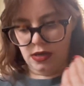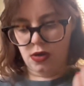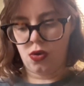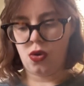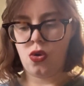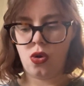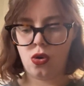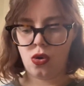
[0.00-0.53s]

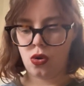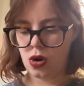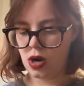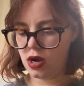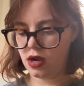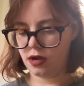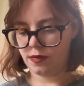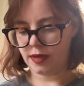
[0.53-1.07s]

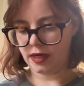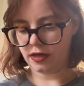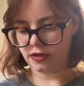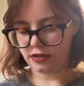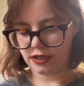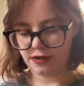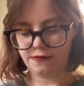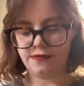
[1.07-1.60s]
Oh my
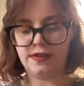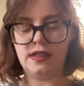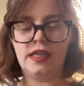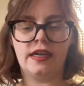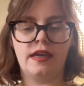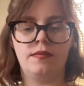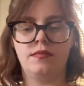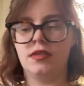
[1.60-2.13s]
gosh, I feel
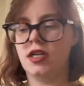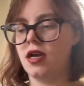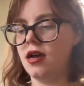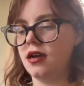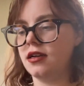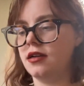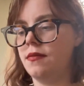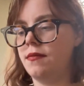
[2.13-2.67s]
like I'm
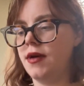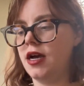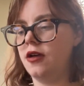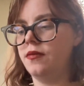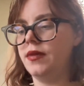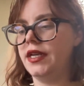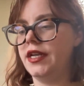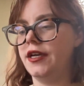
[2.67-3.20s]
talking a mile a
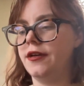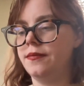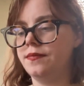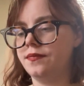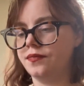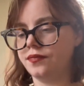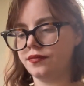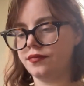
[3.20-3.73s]
minute.
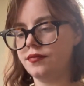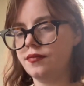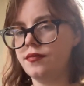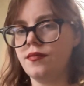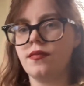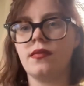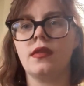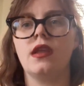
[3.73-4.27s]

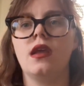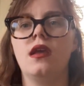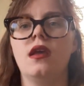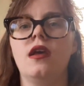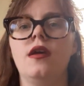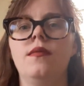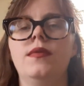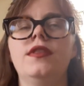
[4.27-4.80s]

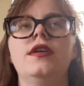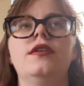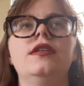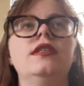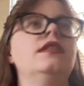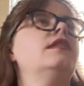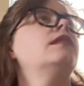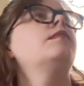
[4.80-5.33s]
But there
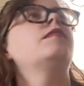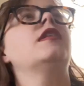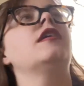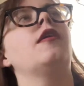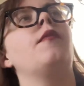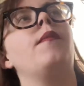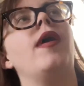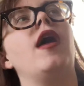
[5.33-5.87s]
is something
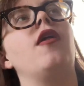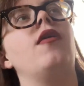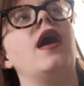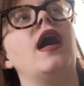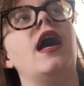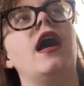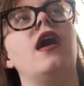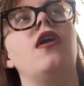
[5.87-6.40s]
about
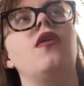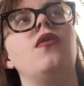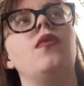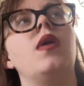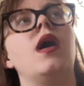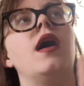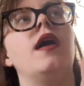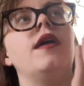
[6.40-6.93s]
how